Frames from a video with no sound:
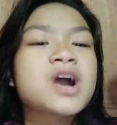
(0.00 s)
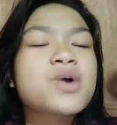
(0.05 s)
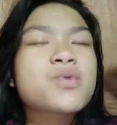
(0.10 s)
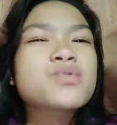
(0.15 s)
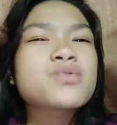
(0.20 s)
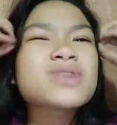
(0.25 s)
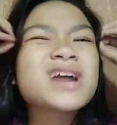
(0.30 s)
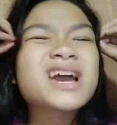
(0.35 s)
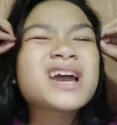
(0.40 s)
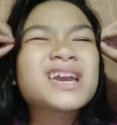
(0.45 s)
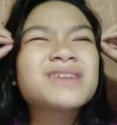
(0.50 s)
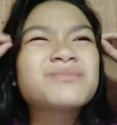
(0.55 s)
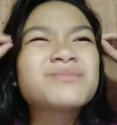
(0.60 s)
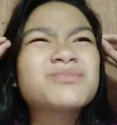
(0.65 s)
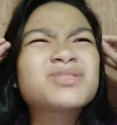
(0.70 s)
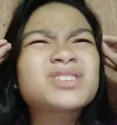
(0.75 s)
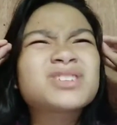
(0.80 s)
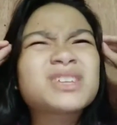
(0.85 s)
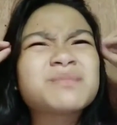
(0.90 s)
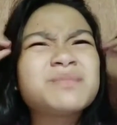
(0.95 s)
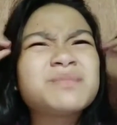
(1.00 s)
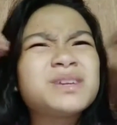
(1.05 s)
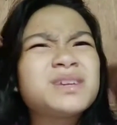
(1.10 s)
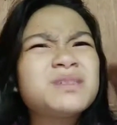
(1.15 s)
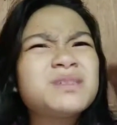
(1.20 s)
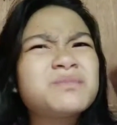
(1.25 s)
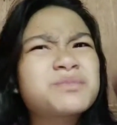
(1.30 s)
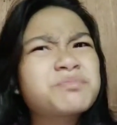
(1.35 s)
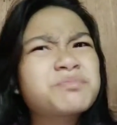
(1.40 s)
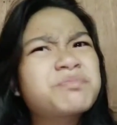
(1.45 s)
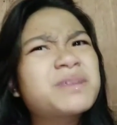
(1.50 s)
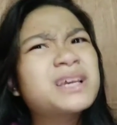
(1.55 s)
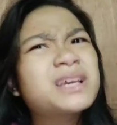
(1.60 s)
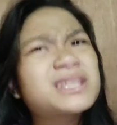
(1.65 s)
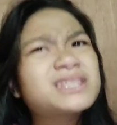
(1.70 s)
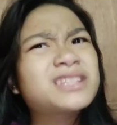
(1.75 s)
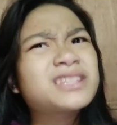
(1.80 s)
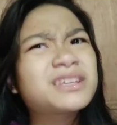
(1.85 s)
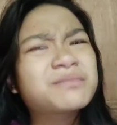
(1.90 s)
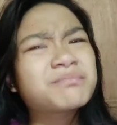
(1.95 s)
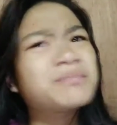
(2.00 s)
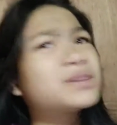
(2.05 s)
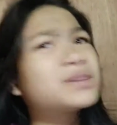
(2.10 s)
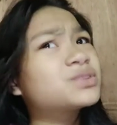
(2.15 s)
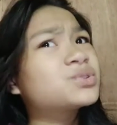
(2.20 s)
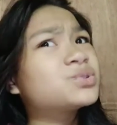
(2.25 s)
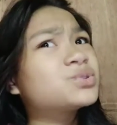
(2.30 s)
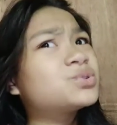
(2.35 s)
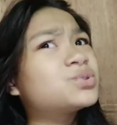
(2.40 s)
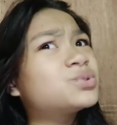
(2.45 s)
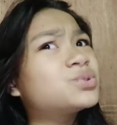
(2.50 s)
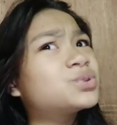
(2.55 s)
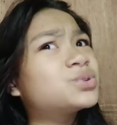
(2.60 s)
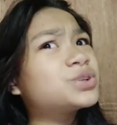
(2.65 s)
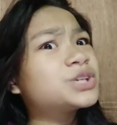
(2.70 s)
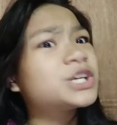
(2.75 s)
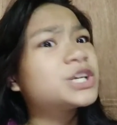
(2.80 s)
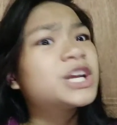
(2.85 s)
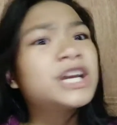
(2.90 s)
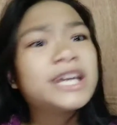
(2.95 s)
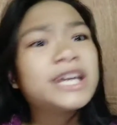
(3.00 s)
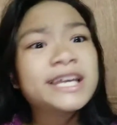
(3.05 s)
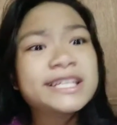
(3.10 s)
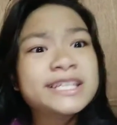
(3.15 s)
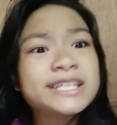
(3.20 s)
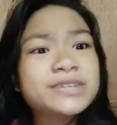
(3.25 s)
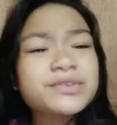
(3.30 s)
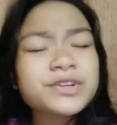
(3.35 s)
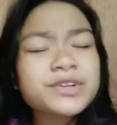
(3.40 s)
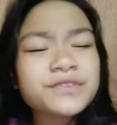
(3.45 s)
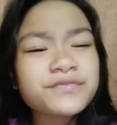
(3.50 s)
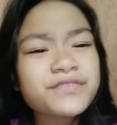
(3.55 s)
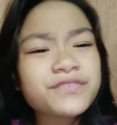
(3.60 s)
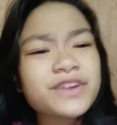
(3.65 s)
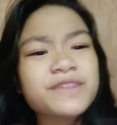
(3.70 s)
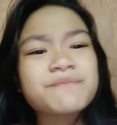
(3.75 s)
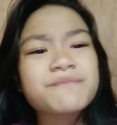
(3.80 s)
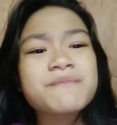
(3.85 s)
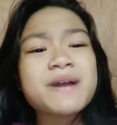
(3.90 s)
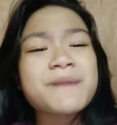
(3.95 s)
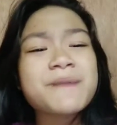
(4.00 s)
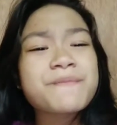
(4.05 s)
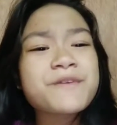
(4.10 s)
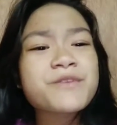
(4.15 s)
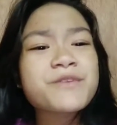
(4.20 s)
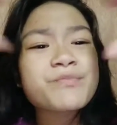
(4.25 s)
Unahin mo sabihin, plastic ba to? Or, it's a real friend ba? Pero